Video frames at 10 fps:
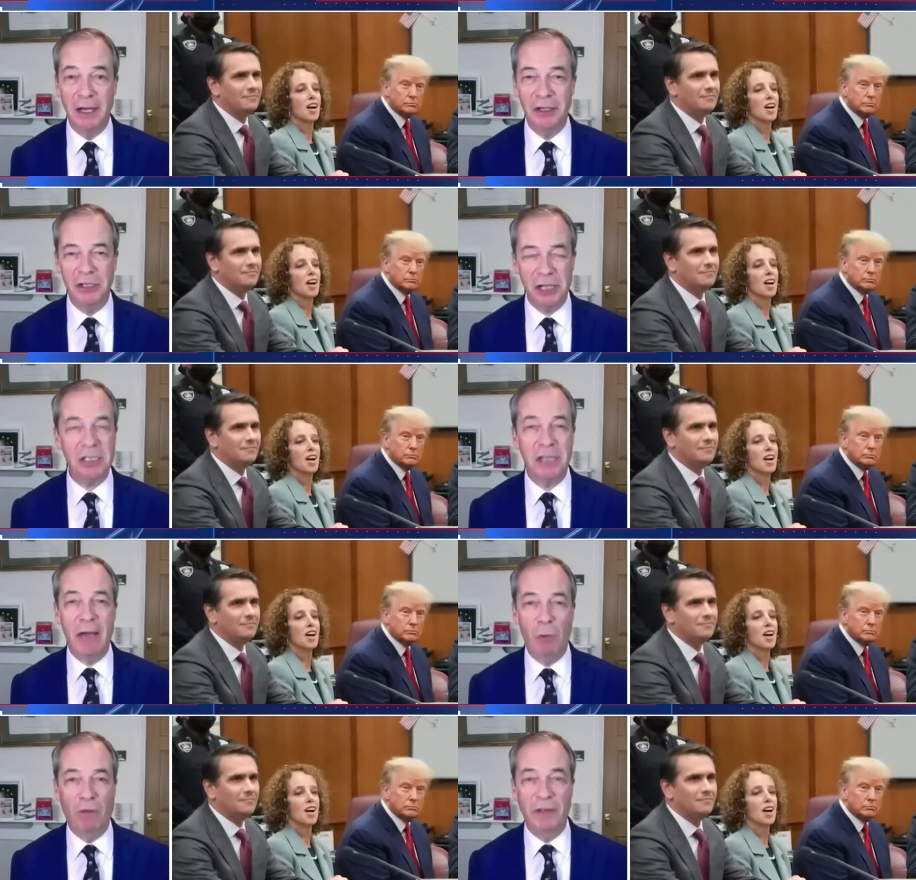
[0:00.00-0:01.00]
Speaker 1: Just think
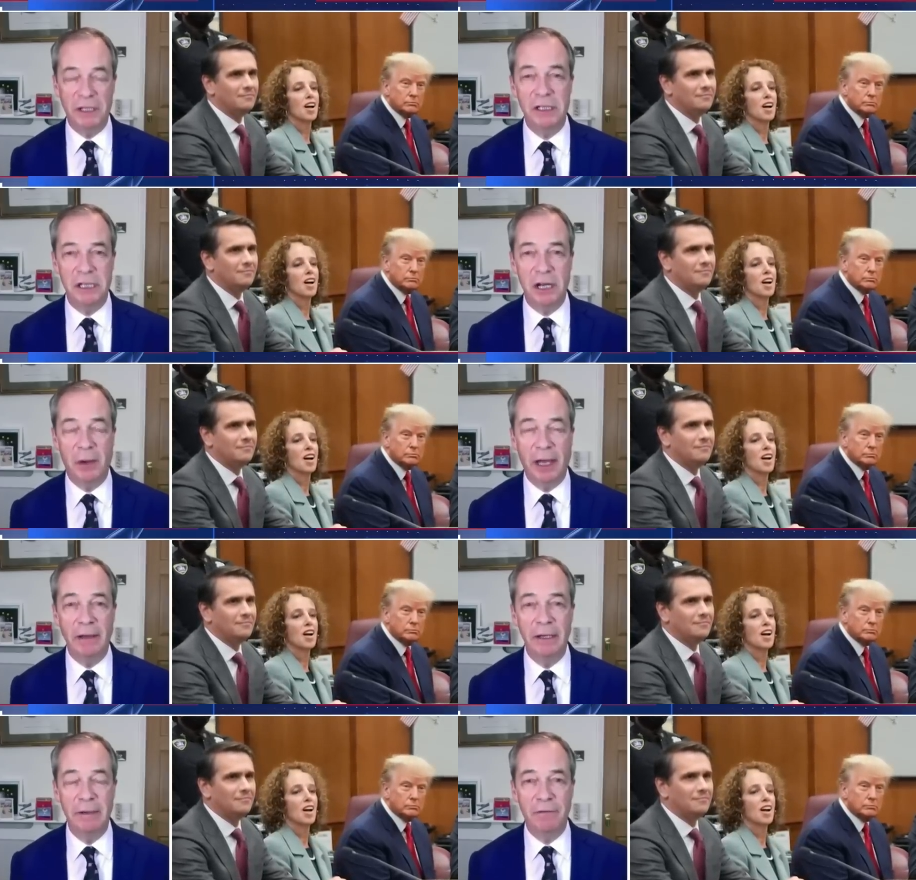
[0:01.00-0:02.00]
what this is doing
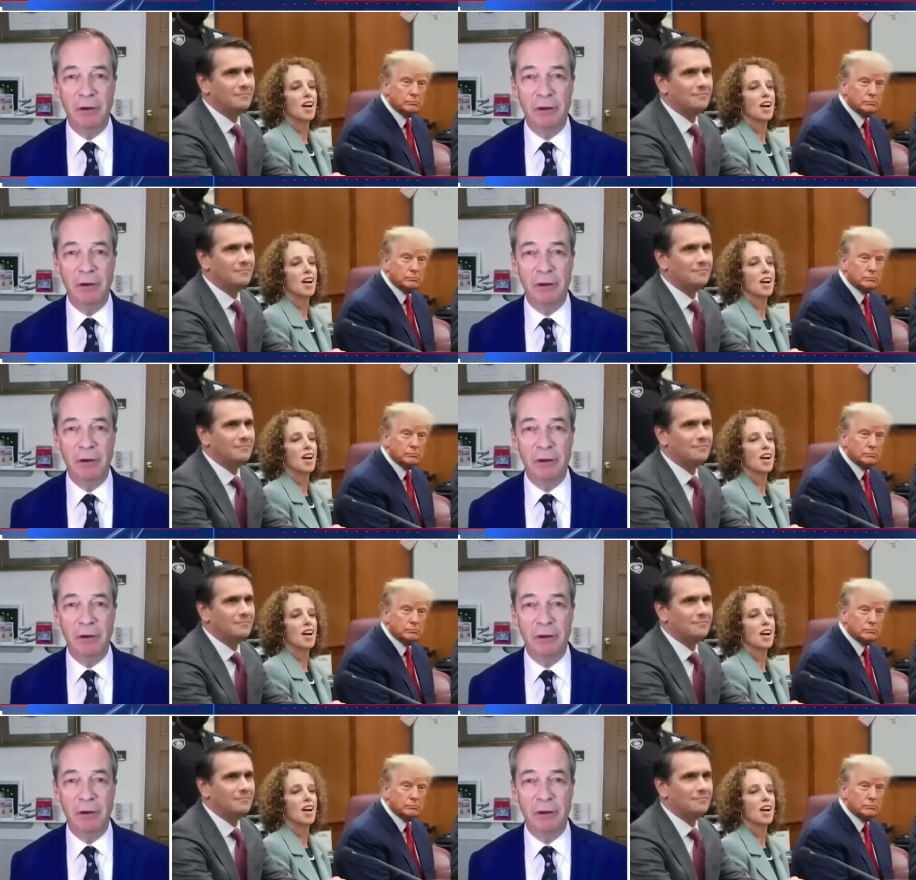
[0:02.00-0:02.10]
for